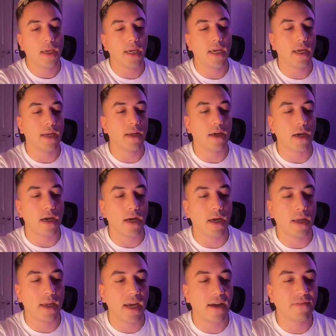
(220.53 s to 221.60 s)
And
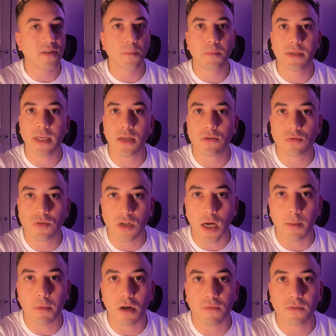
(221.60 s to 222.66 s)
I have some potential
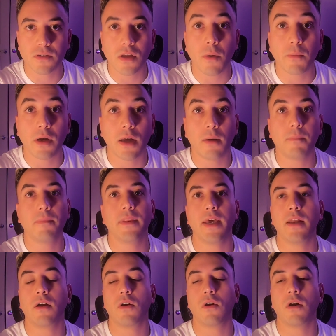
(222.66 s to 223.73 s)
job offers coming up
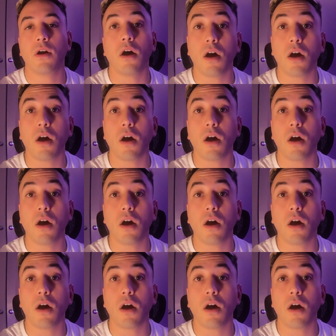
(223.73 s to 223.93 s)
that are